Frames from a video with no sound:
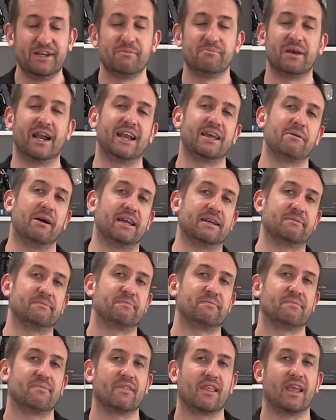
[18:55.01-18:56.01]
But anyway,
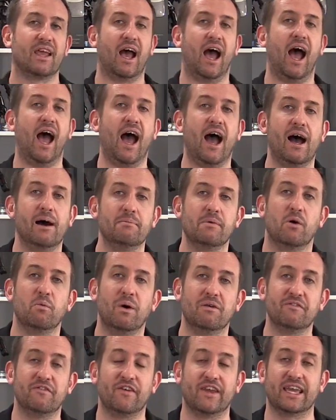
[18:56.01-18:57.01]
um,
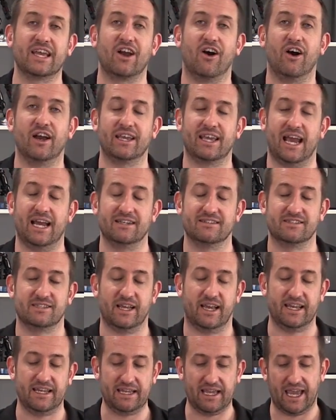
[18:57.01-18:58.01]
one thing I can
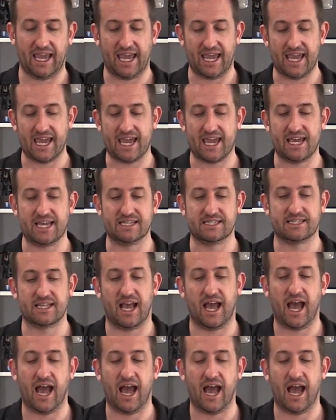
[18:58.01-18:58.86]
say is